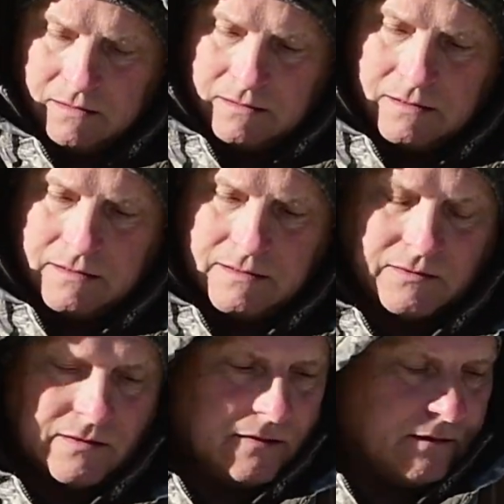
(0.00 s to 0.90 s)
it's
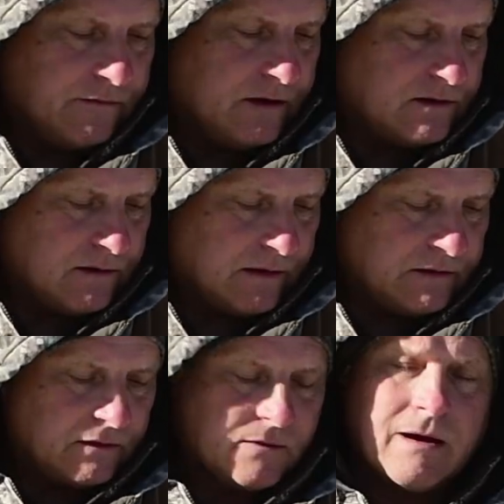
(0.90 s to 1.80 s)
another feature on
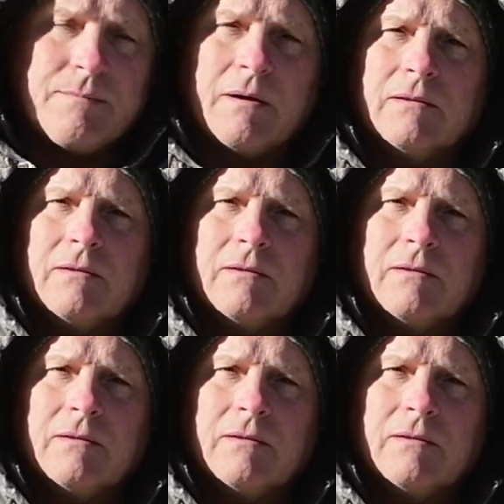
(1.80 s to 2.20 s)
this tripod.